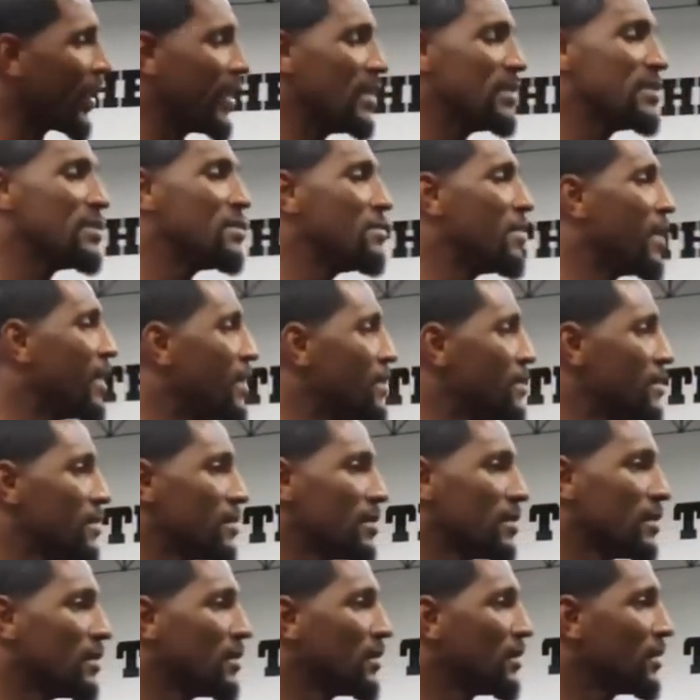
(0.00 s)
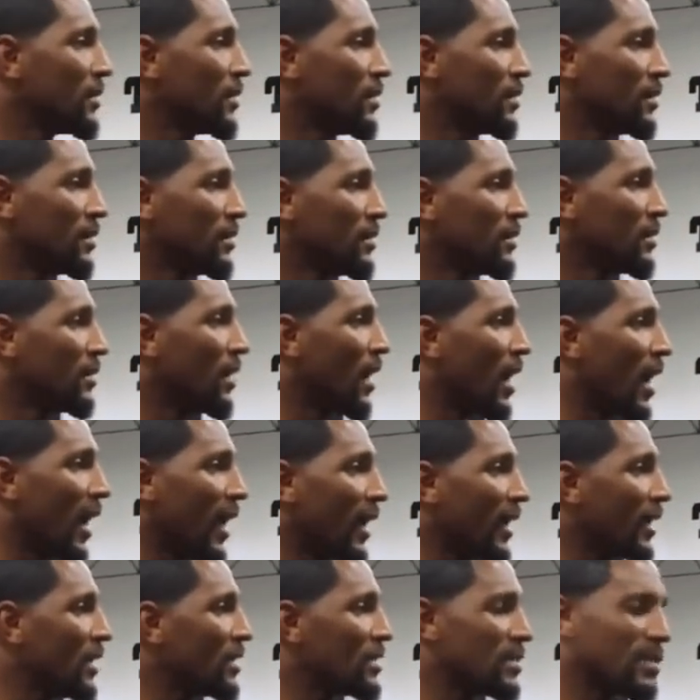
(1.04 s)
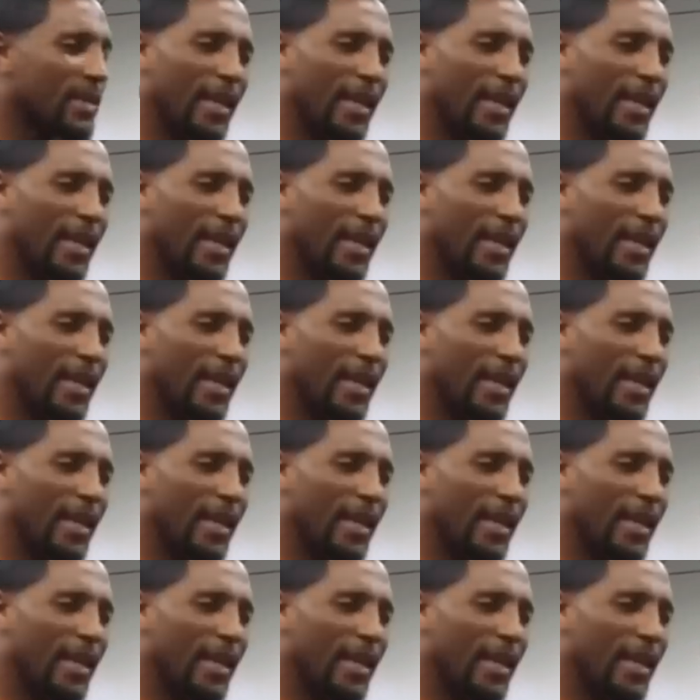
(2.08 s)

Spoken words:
craziness. All right?